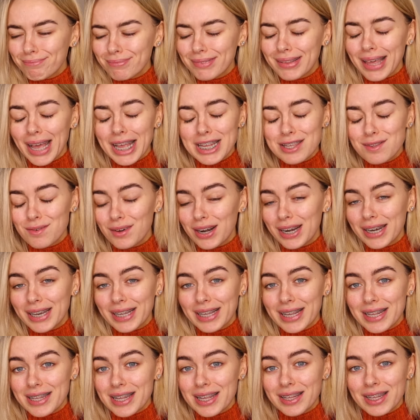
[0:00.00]
guess what it
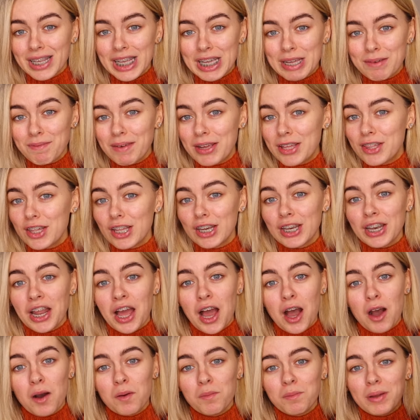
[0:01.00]
is? Is it Image?
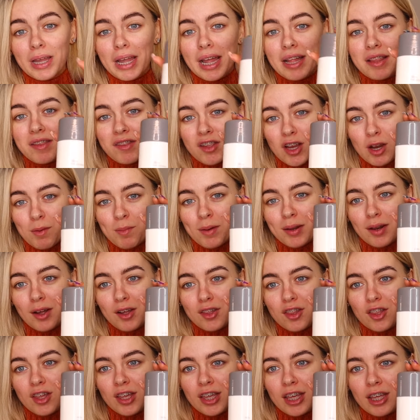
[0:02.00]
No, it's
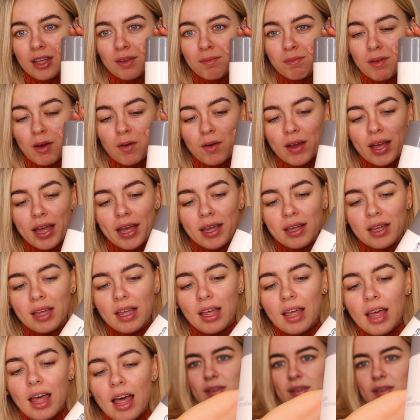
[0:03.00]
Dermalogica, okay?